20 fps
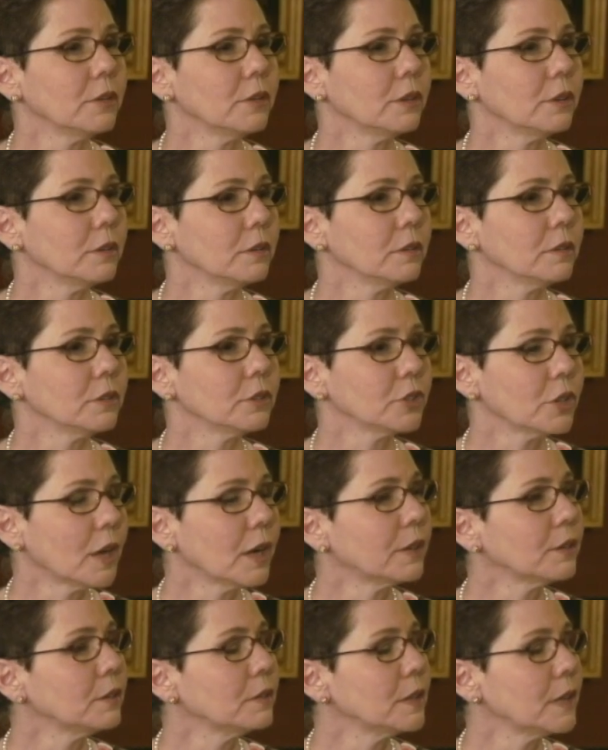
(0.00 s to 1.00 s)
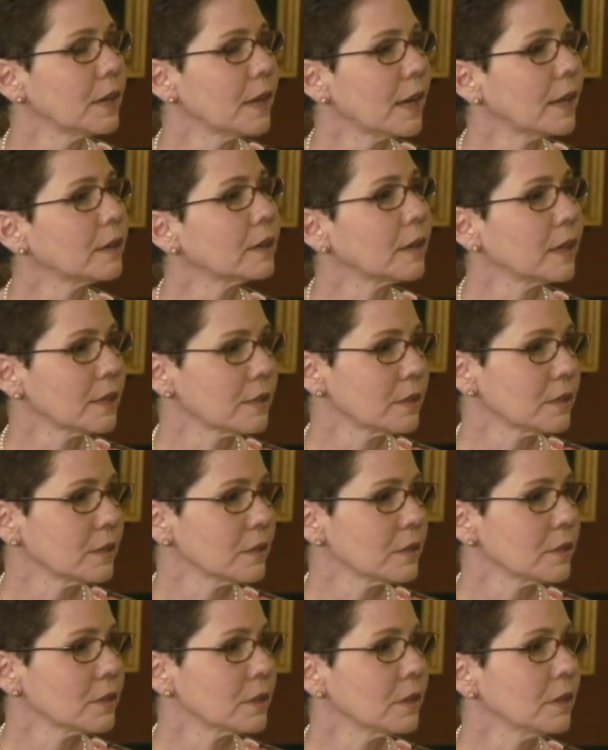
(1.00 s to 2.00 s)
your childhood and
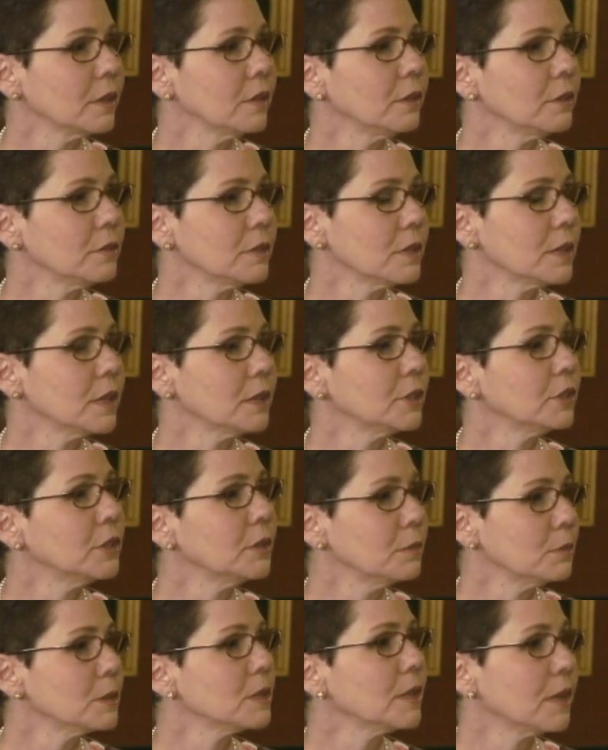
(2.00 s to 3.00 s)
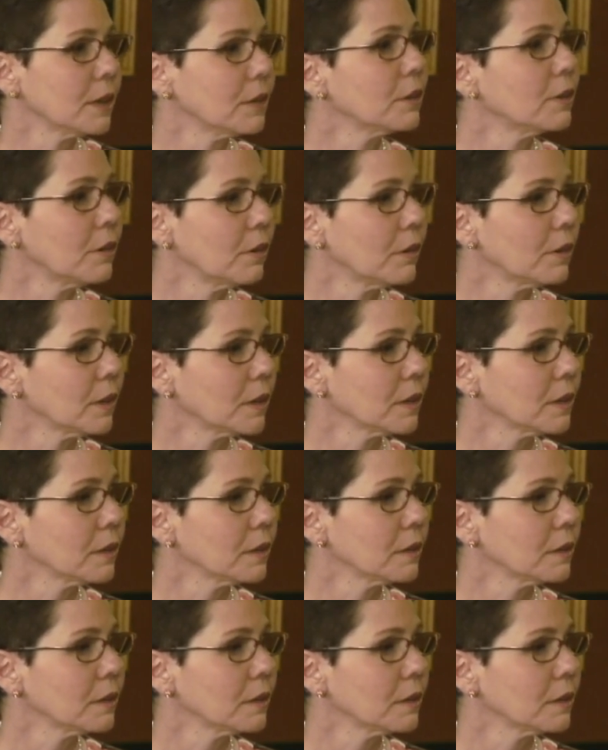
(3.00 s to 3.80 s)
adolescence, you say she was an alcoholic.